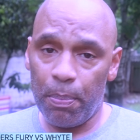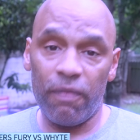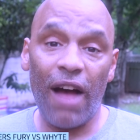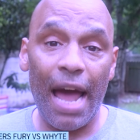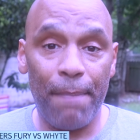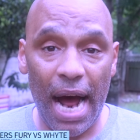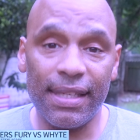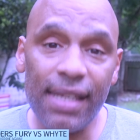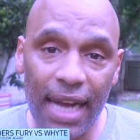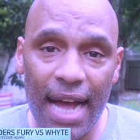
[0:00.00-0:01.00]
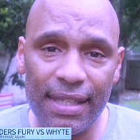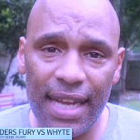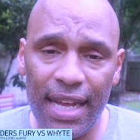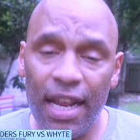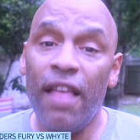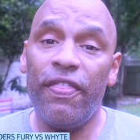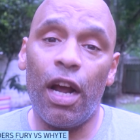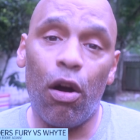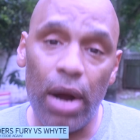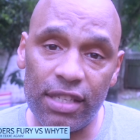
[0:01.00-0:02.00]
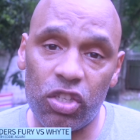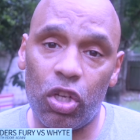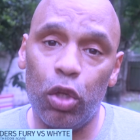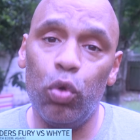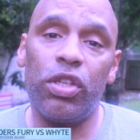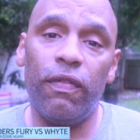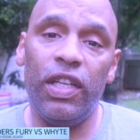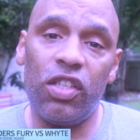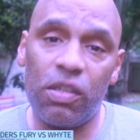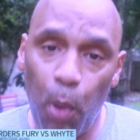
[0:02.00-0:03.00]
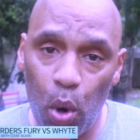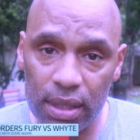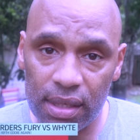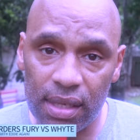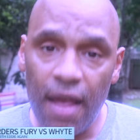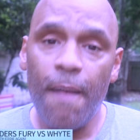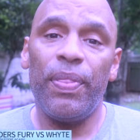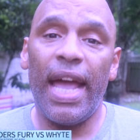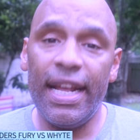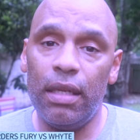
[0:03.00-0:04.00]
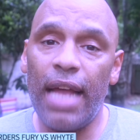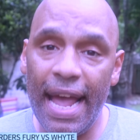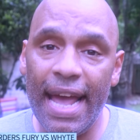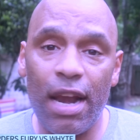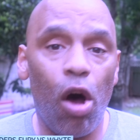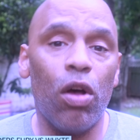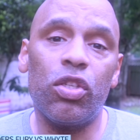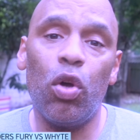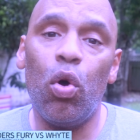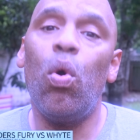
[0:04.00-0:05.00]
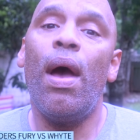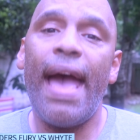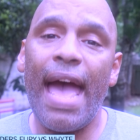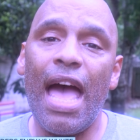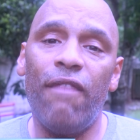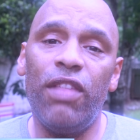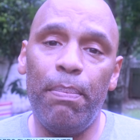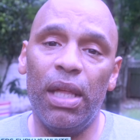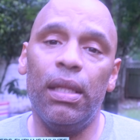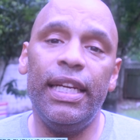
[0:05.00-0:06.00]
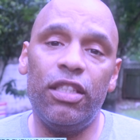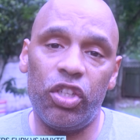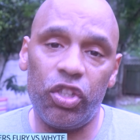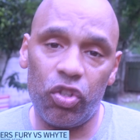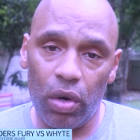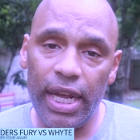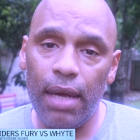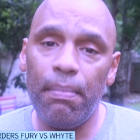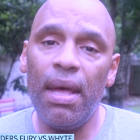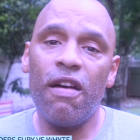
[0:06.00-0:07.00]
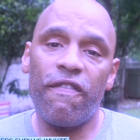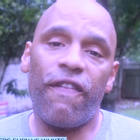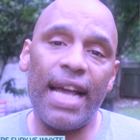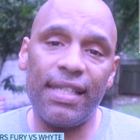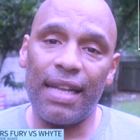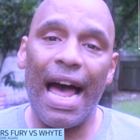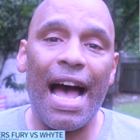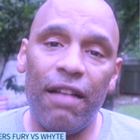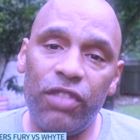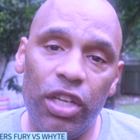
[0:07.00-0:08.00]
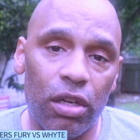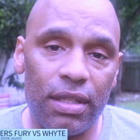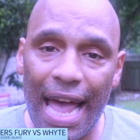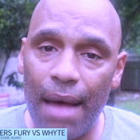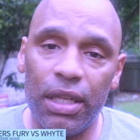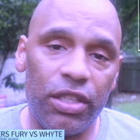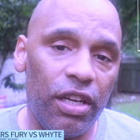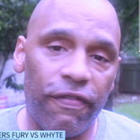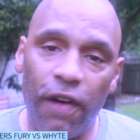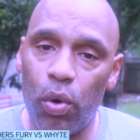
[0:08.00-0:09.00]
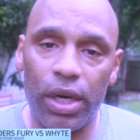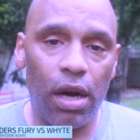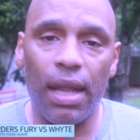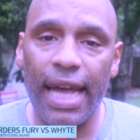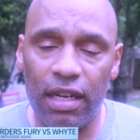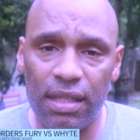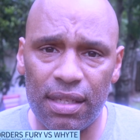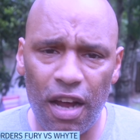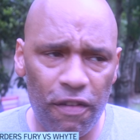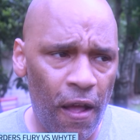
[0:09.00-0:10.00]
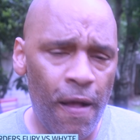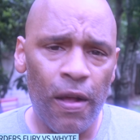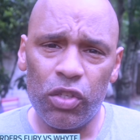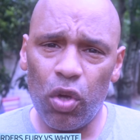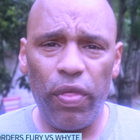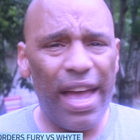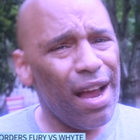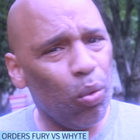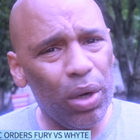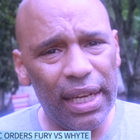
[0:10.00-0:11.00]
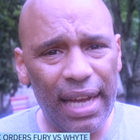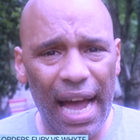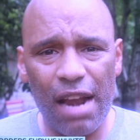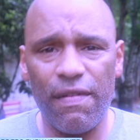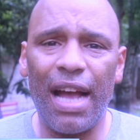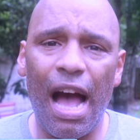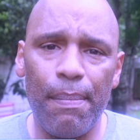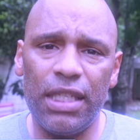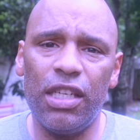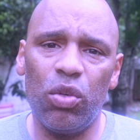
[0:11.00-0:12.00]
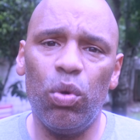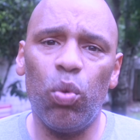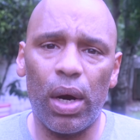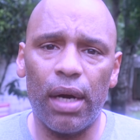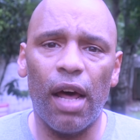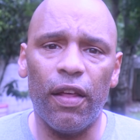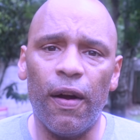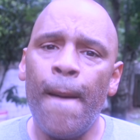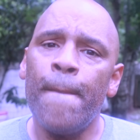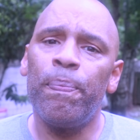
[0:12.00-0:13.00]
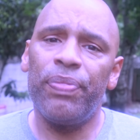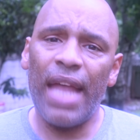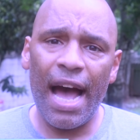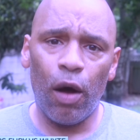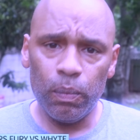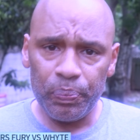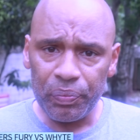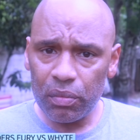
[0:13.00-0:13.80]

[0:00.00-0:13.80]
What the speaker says: provide boxing content that are exclusively sports and also have the ability to stream fights live to your tablet, to your phone, and all that good stuff. So they are really kind of in competition with one another. Now,